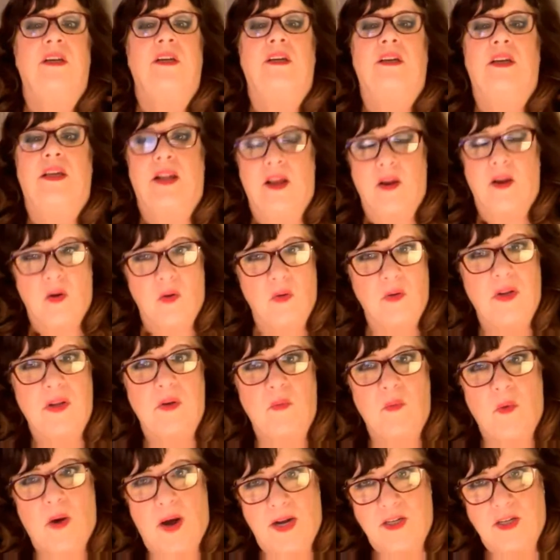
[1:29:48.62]
and I only
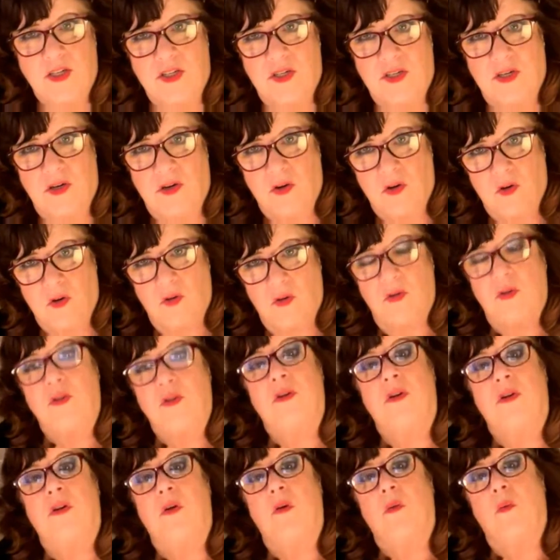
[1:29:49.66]
watched her
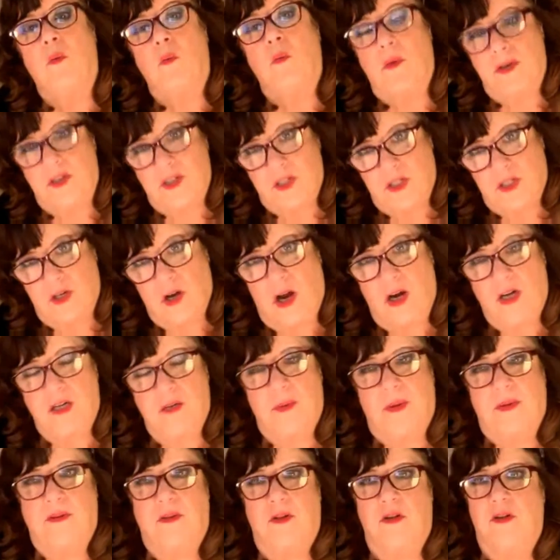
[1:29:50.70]
when she talked
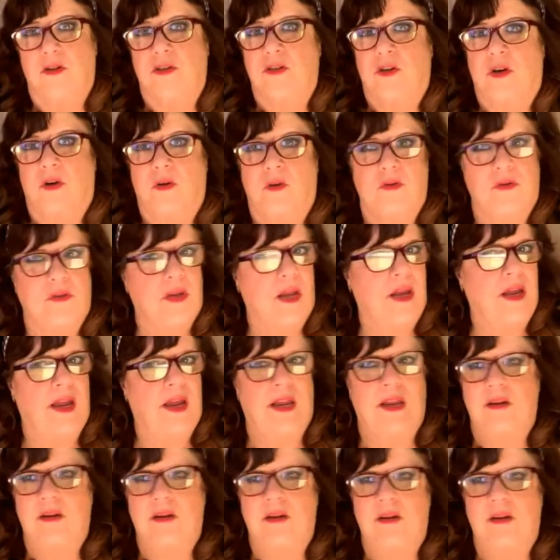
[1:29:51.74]
about those shows.
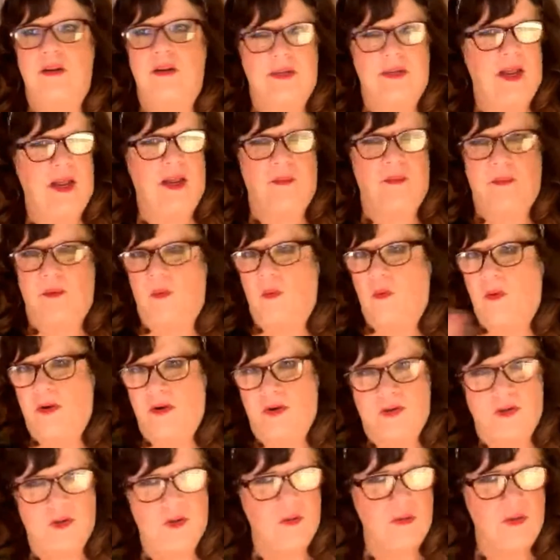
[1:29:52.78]
It didn't take but one or
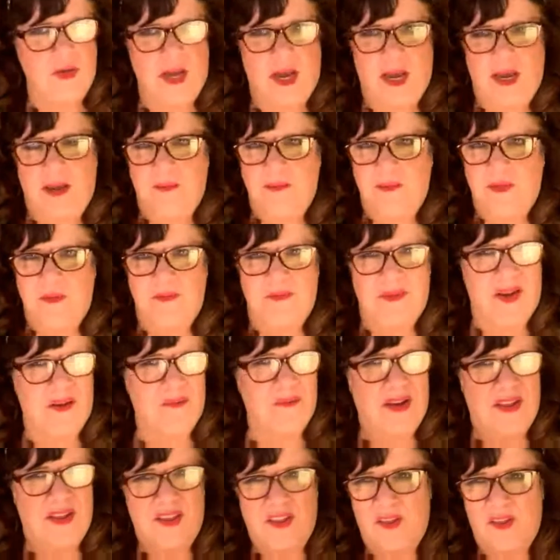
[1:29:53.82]
two times.
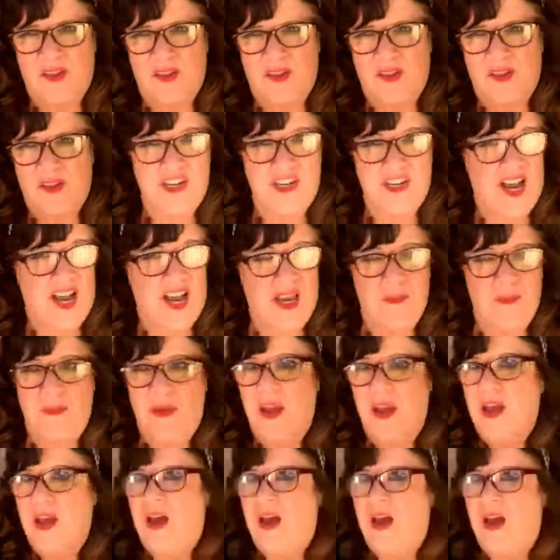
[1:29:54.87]
By the third time,
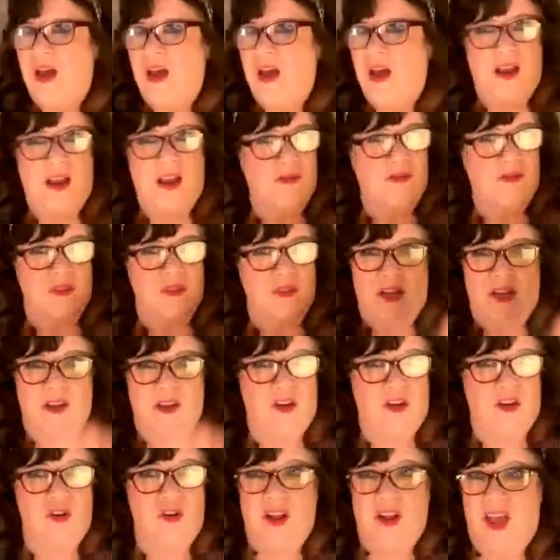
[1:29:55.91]
I was like,
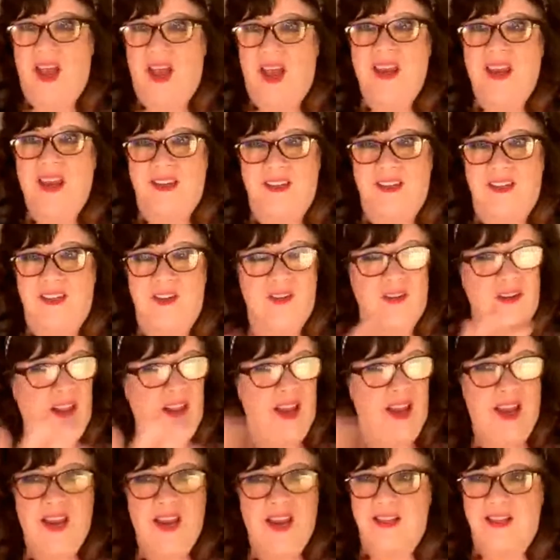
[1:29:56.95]
you're lying,
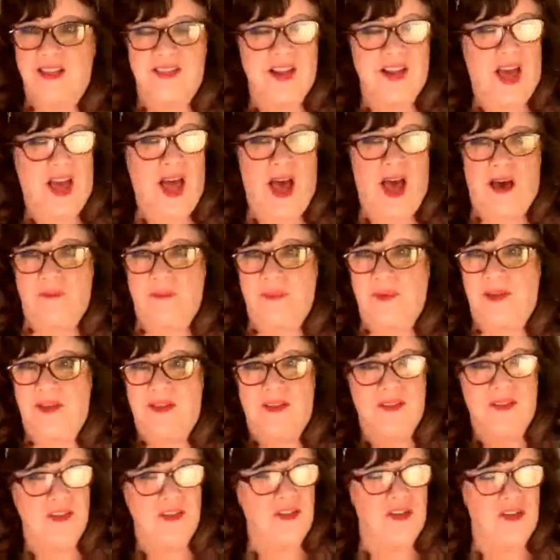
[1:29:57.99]
stop.
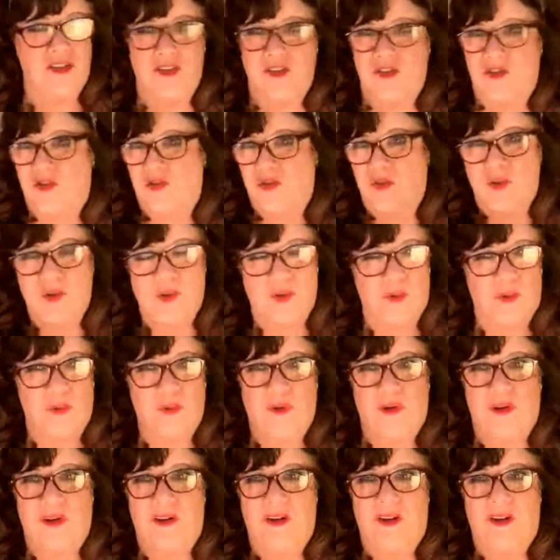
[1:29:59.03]
This isn't true.